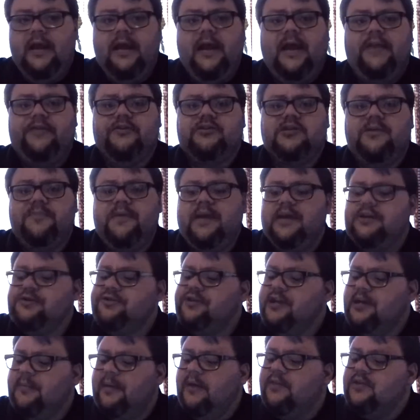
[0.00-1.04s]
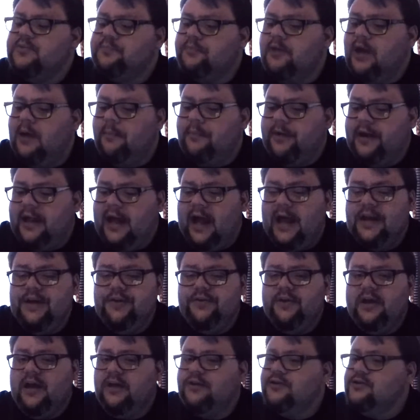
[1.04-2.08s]
And there's something interesting about this property. I do
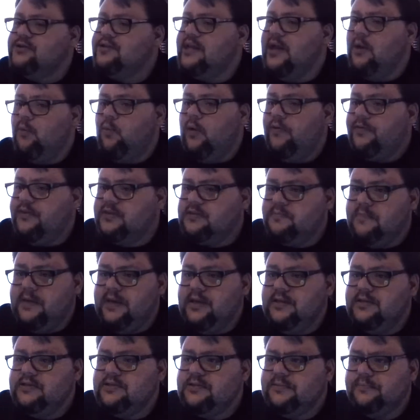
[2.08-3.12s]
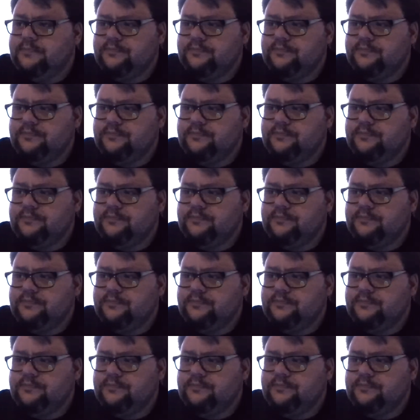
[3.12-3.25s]
not understand what this means,